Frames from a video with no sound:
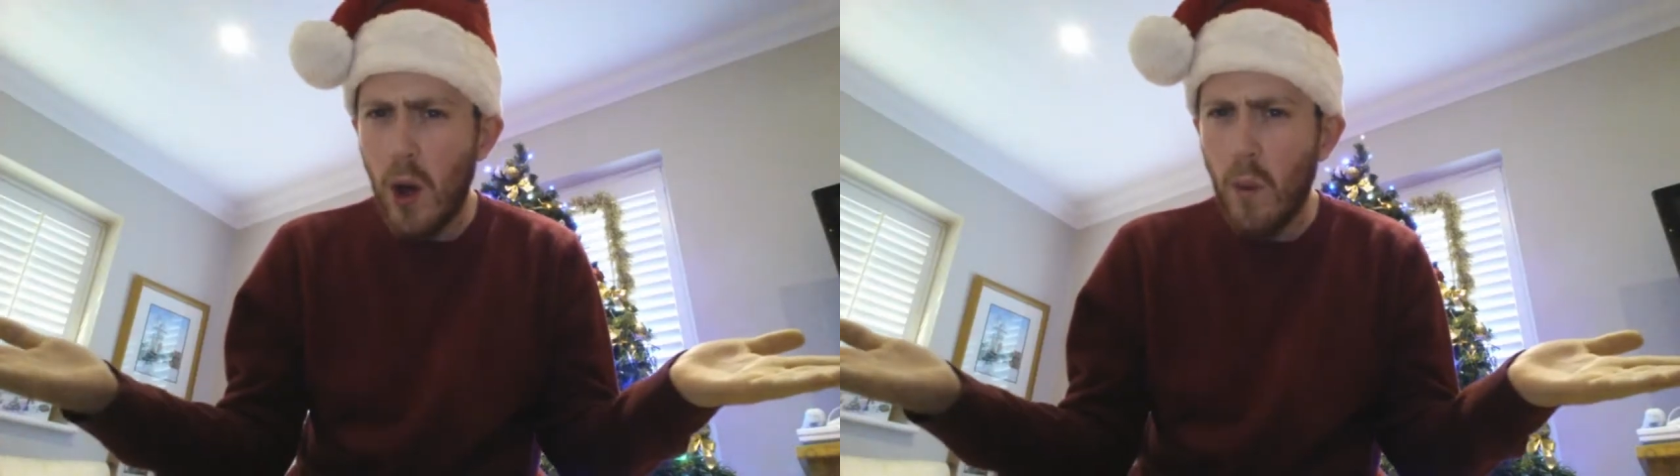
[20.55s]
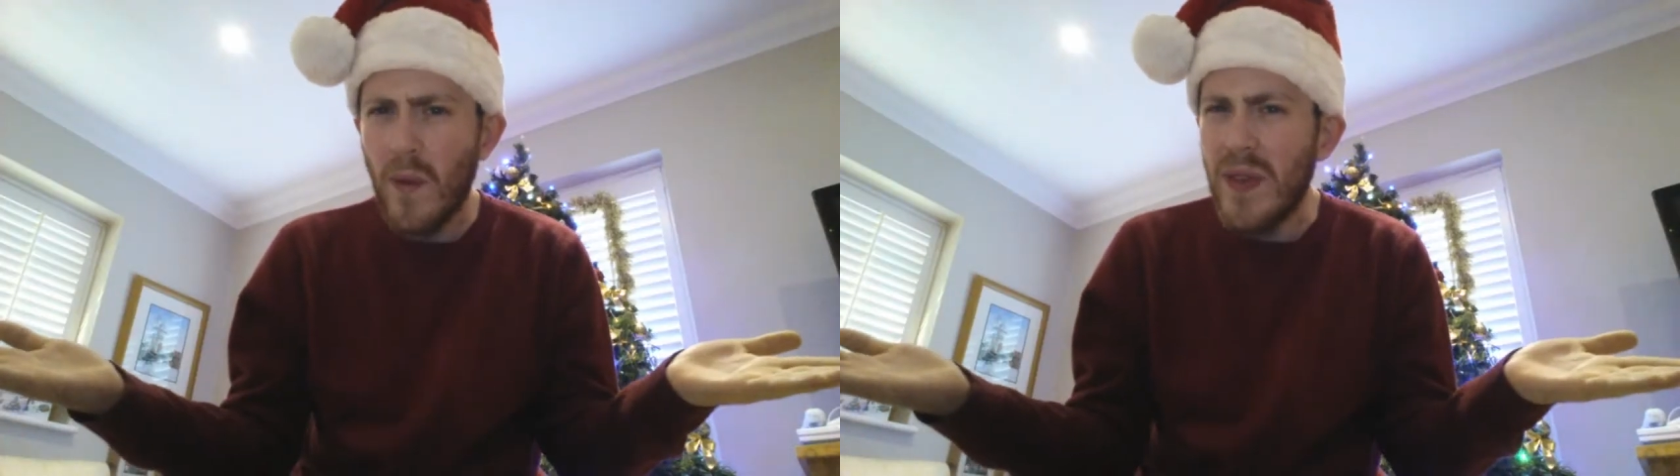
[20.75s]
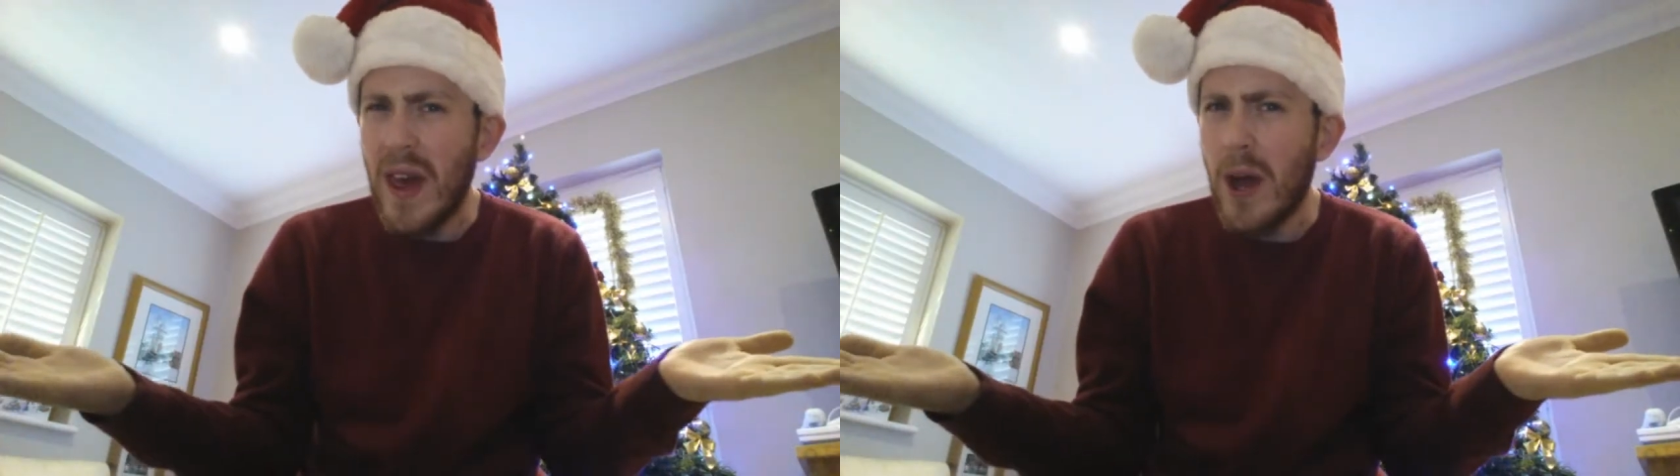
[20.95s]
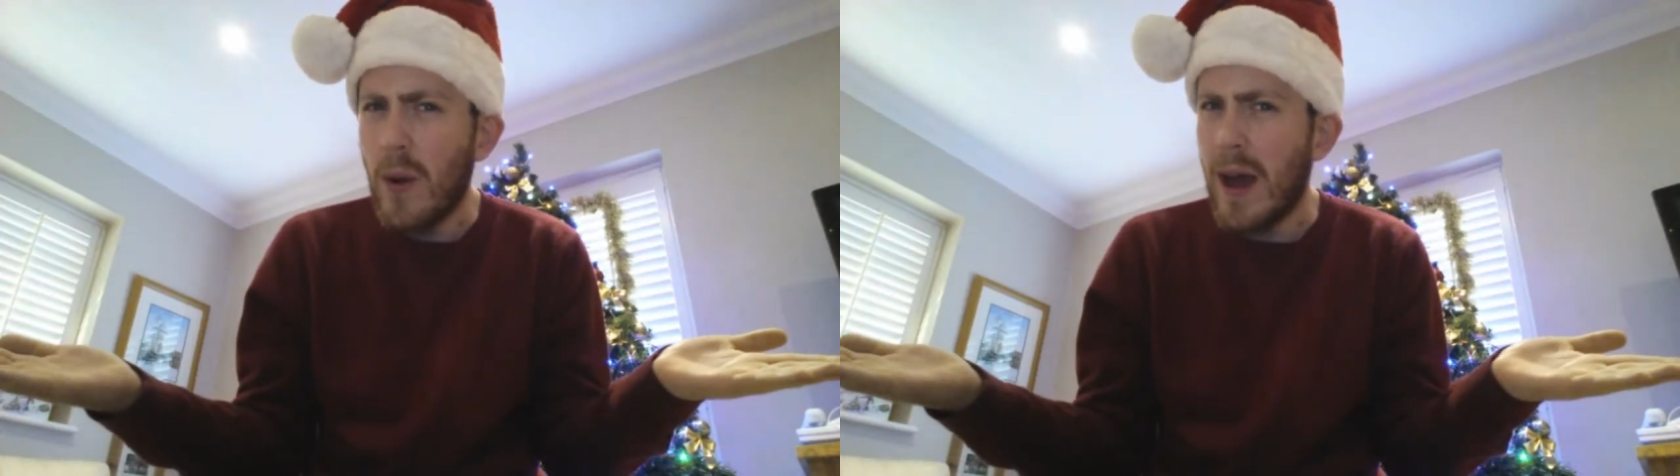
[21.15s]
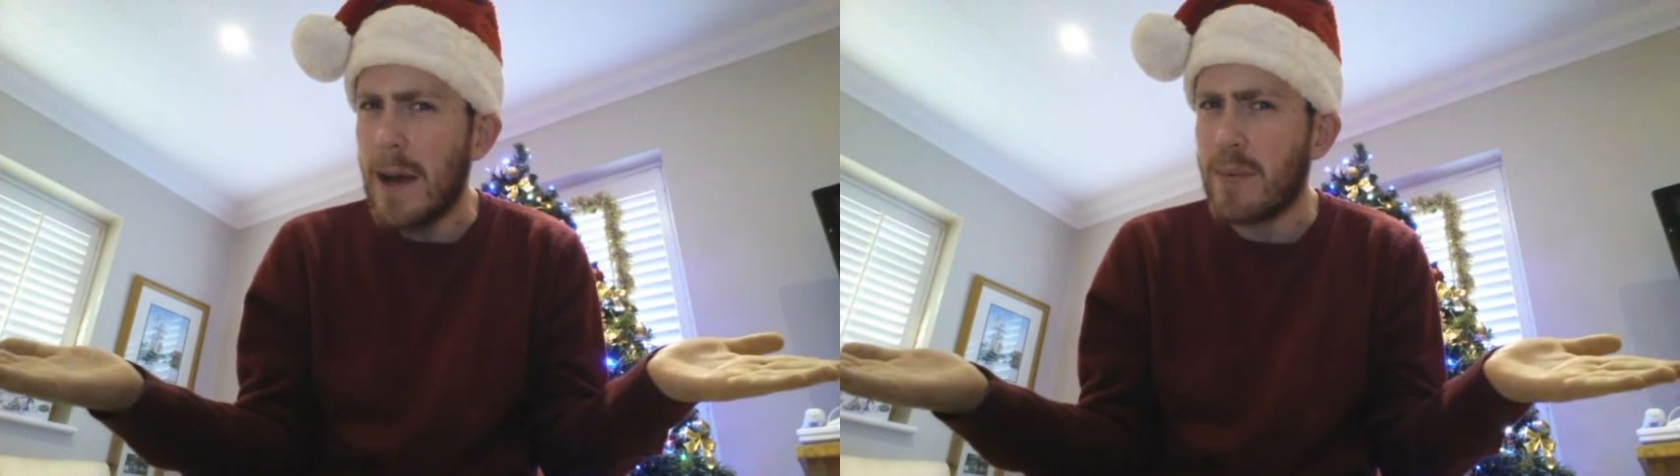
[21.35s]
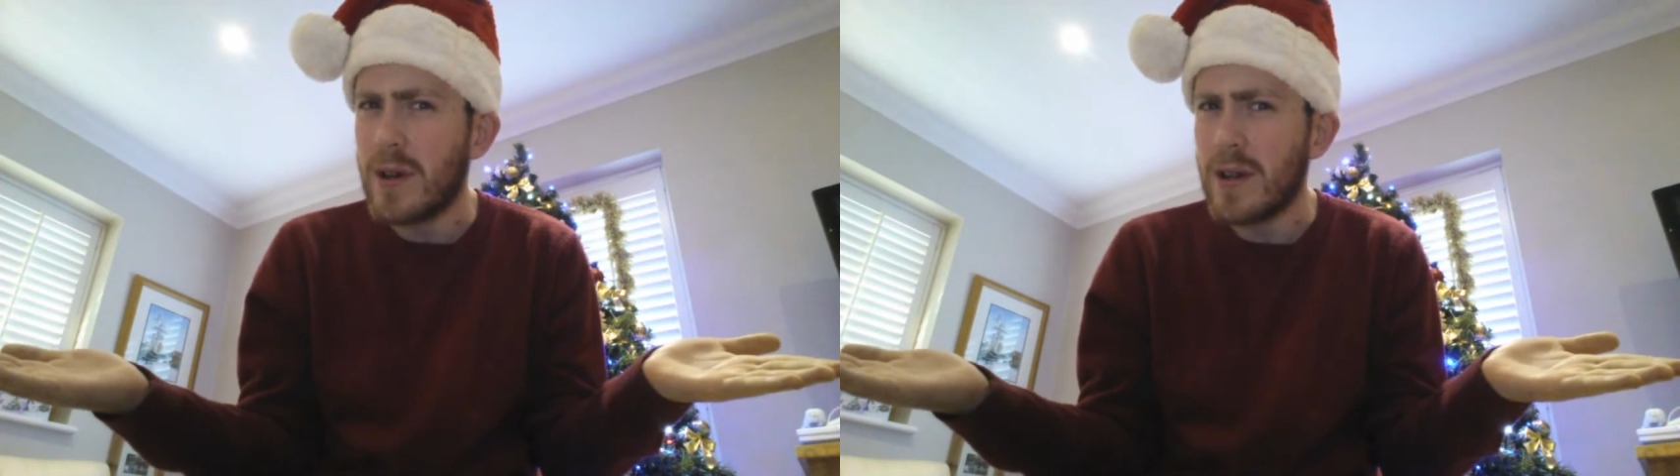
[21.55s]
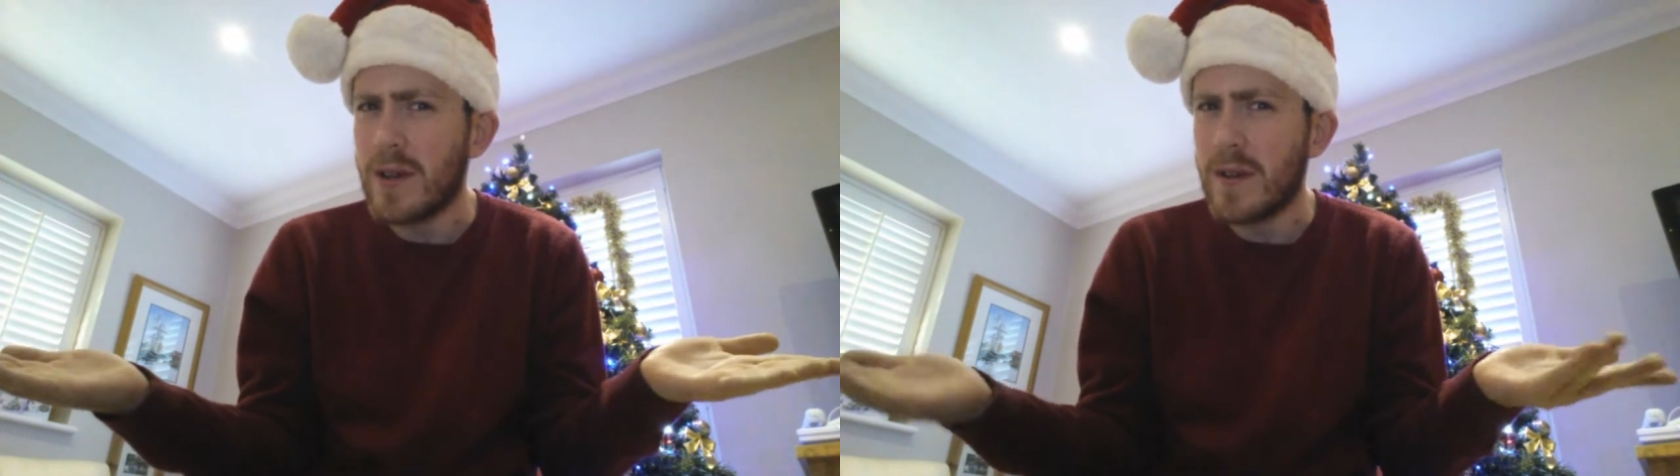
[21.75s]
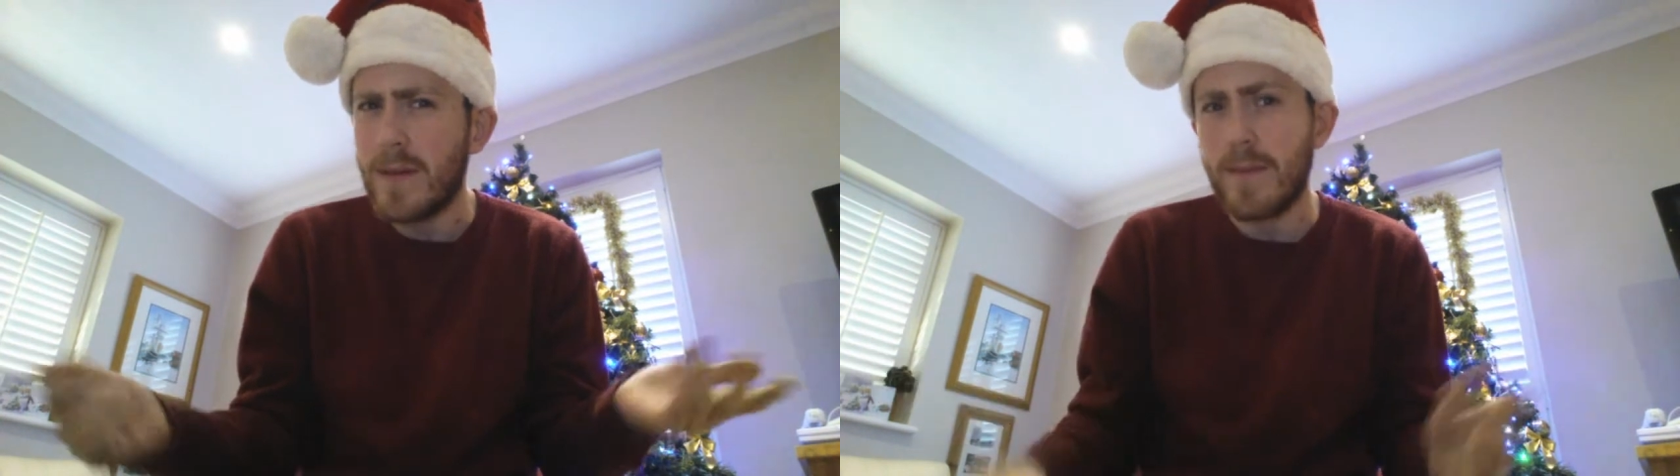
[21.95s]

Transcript: What the hell happened?